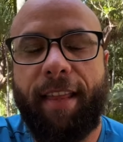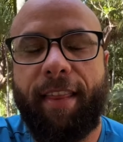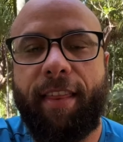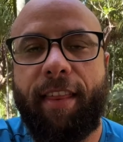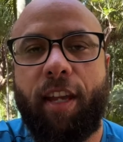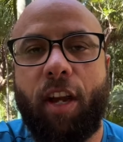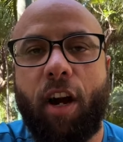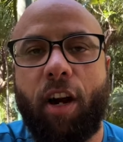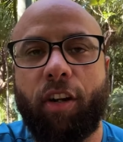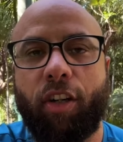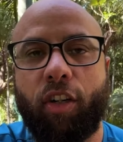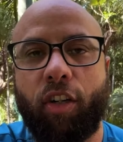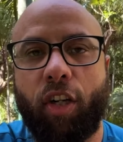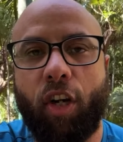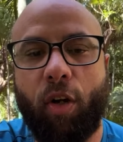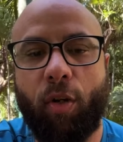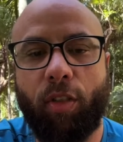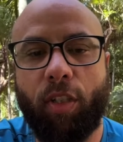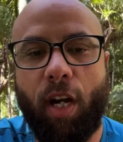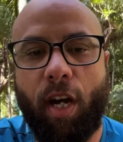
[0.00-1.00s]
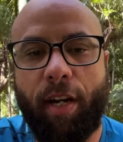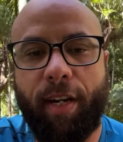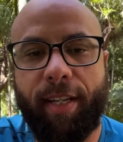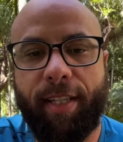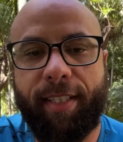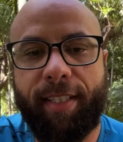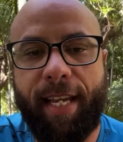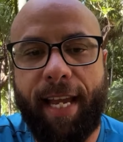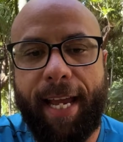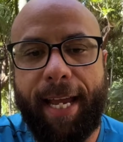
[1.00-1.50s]
The article goes on to
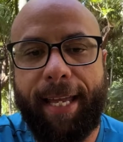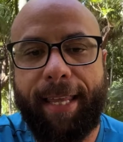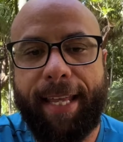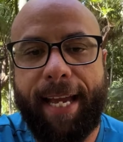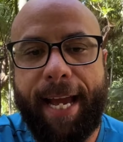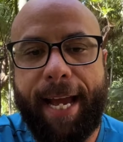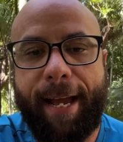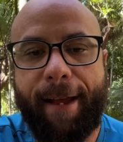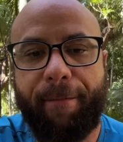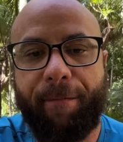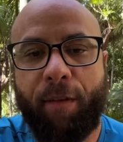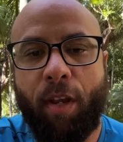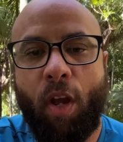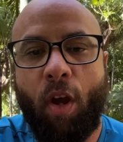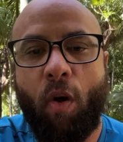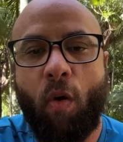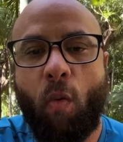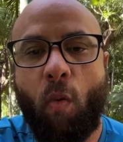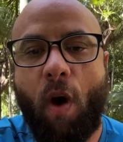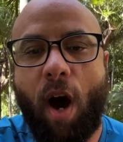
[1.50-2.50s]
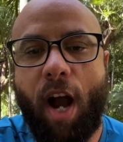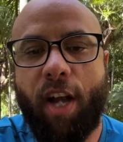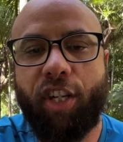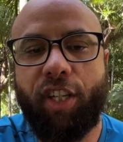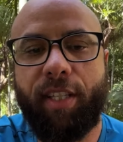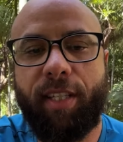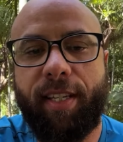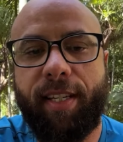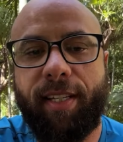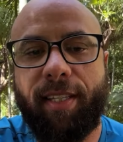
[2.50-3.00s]
say that
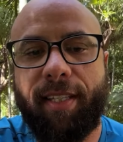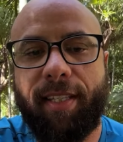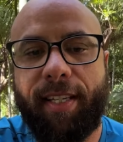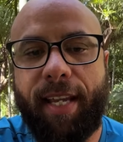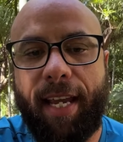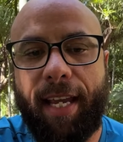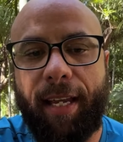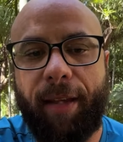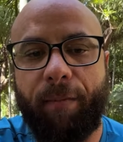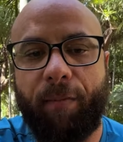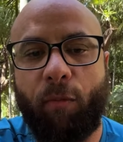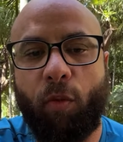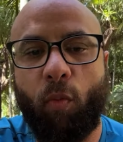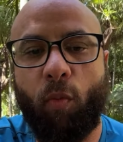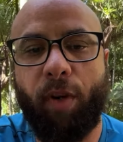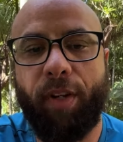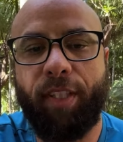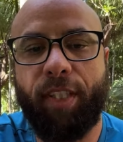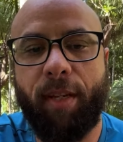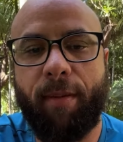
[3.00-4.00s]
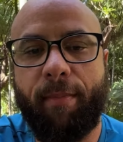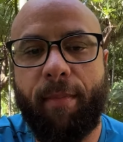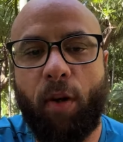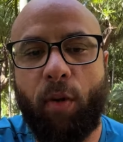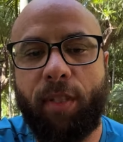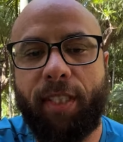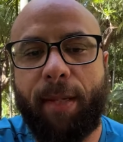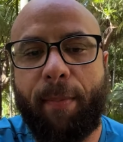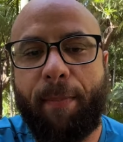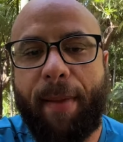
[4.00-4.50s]
Washington State was the
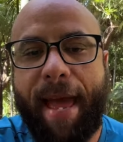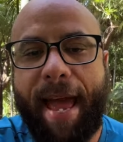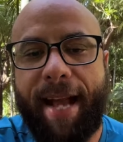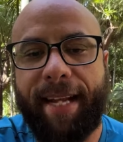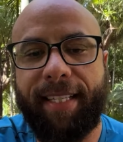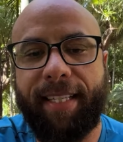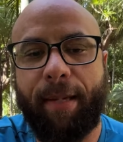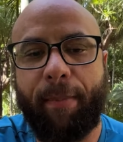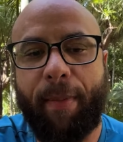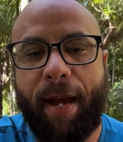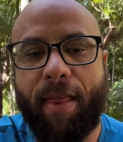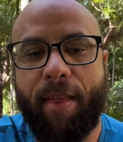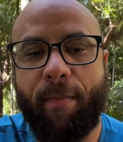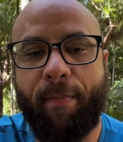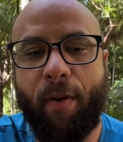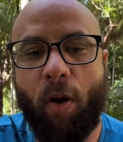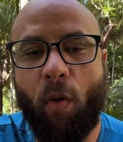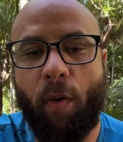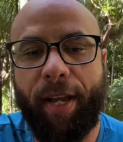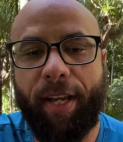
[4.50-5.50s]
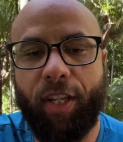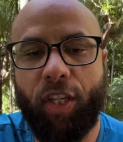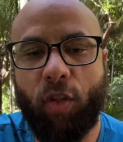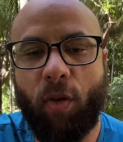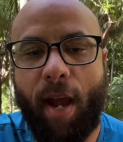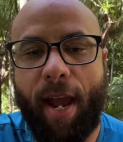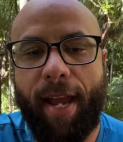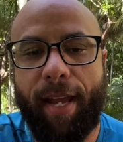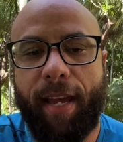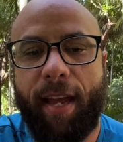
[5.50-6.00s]
most impacted by the Boeing
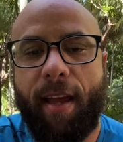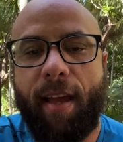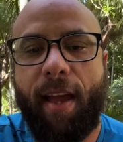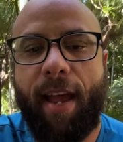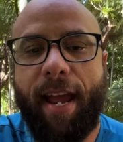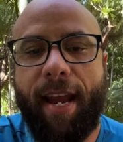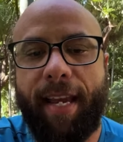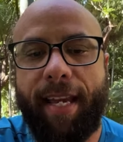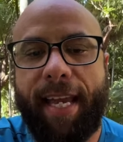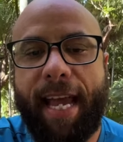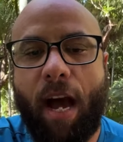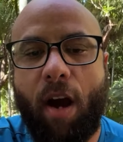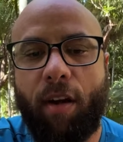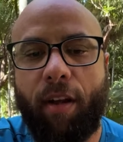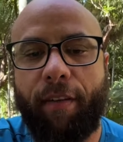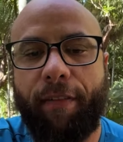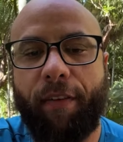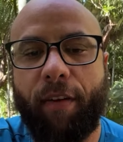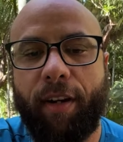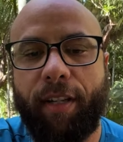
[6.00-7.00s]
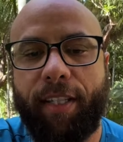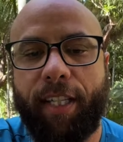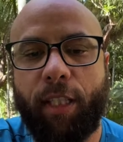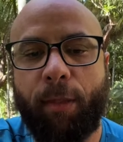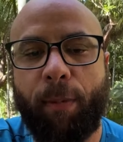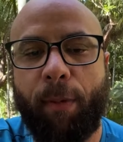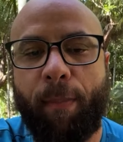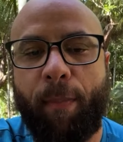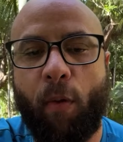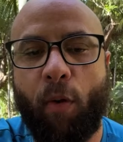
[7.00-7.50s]
strike and accounted for a
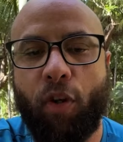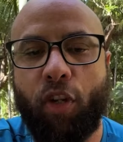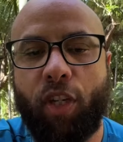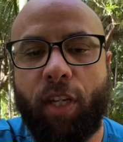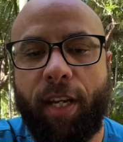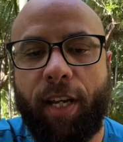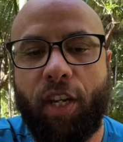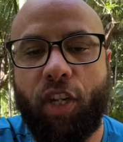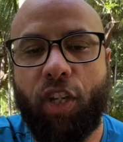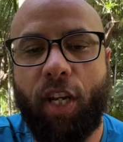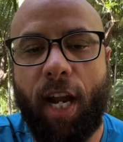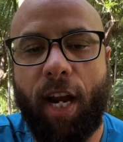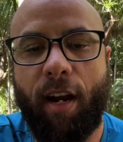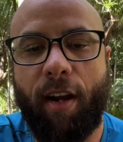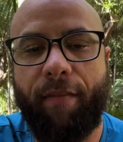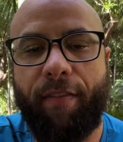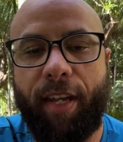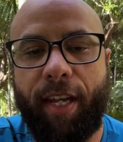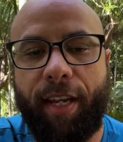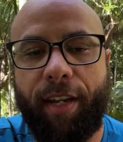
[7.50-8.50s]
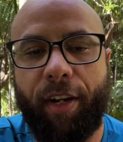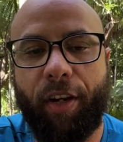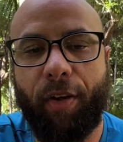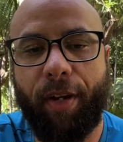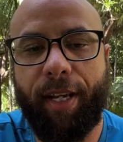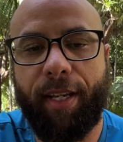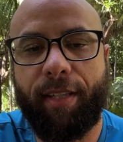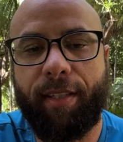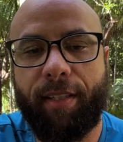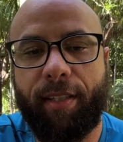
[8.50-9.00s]
disproportionate share of the
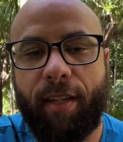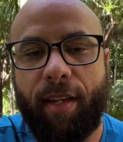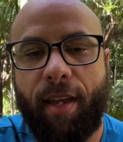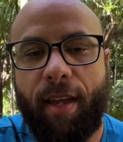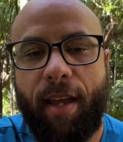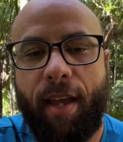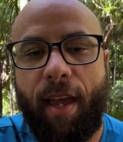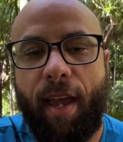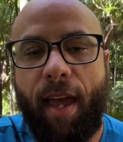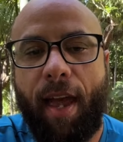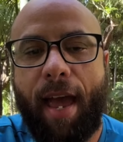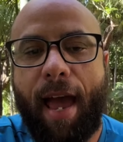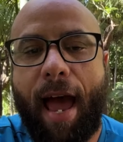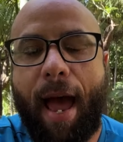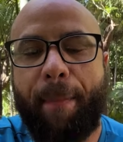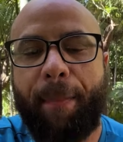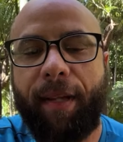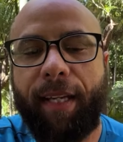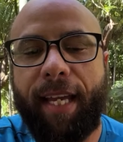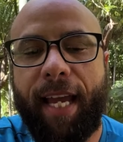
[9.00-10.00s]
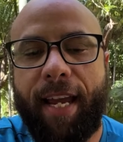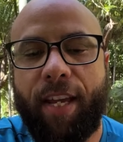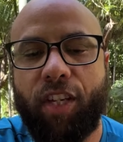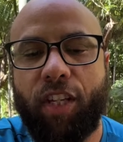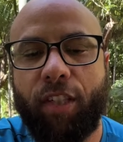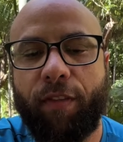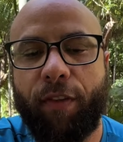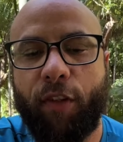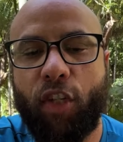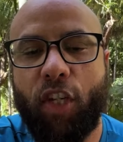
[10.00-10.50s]
increase.
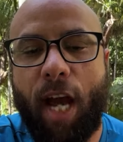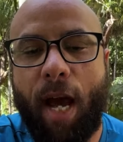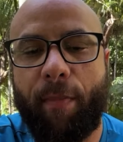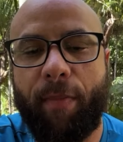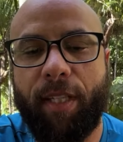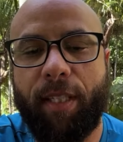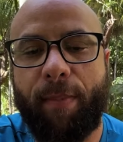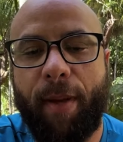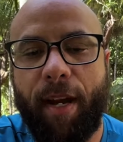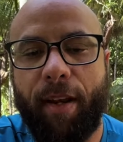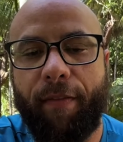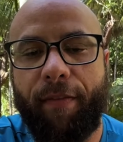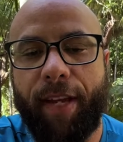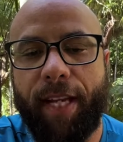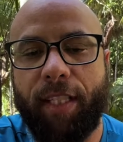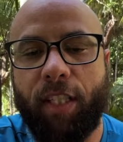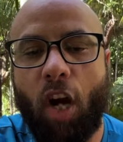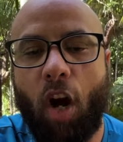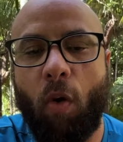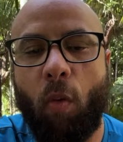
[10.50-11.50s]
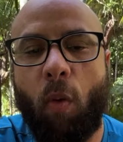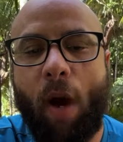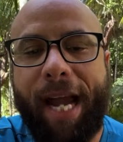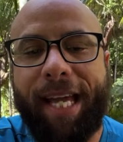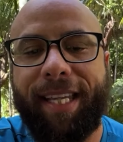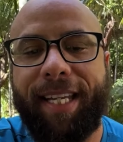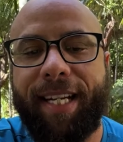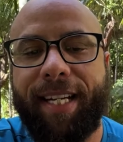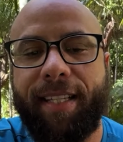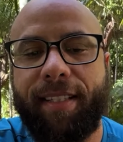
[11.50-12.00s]
Applications for jobless benefits are
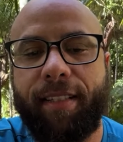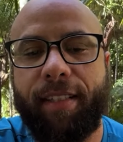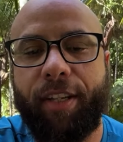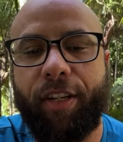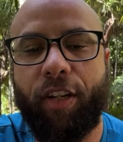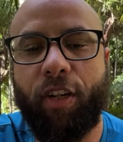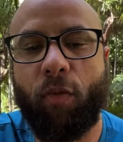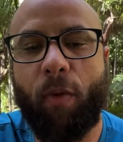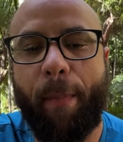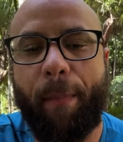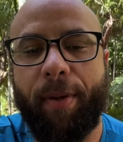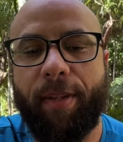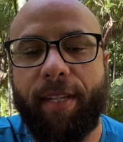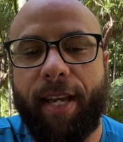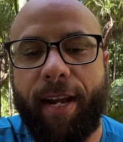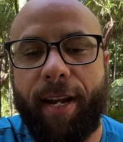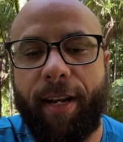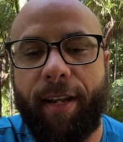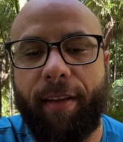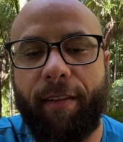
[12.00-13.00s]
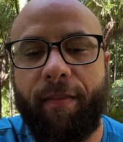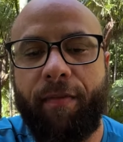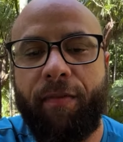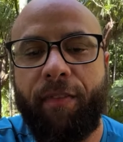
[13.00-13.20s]
widely considered representative